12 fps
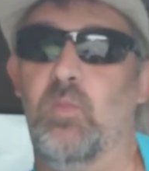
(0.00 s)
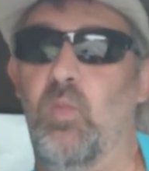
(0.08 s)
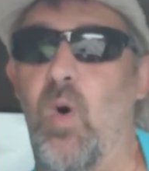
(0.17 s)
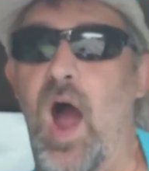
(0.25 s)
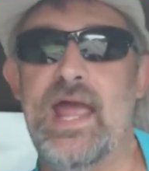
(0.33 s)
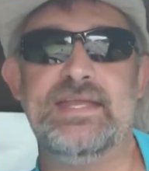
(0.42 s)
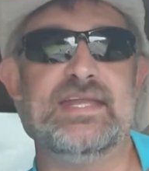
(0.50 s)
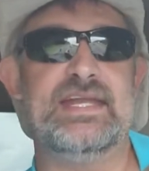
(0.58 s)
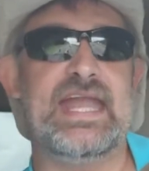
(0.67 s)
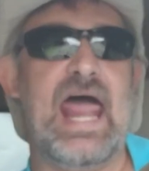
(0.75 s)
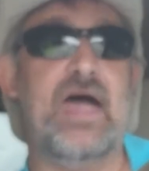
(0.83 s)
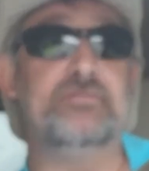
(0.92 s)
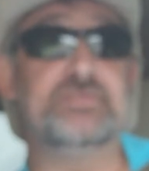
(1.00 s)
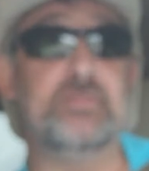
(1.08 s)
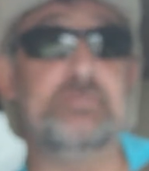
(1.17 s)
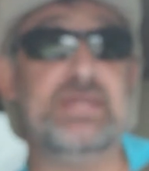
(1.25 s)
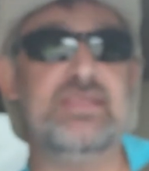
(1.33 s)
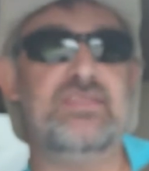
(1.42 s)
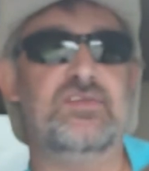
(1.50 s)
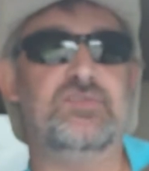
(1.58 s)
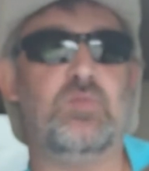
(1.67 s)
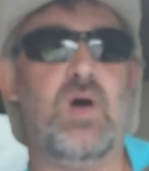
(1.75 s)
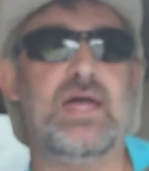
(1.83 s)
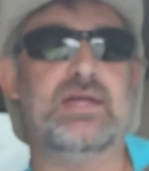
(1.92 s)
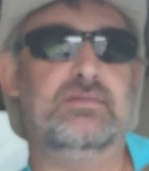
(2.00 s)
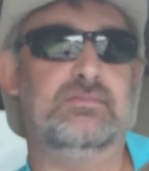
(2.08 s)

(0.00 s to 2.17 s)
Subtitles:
why did it have to be this way?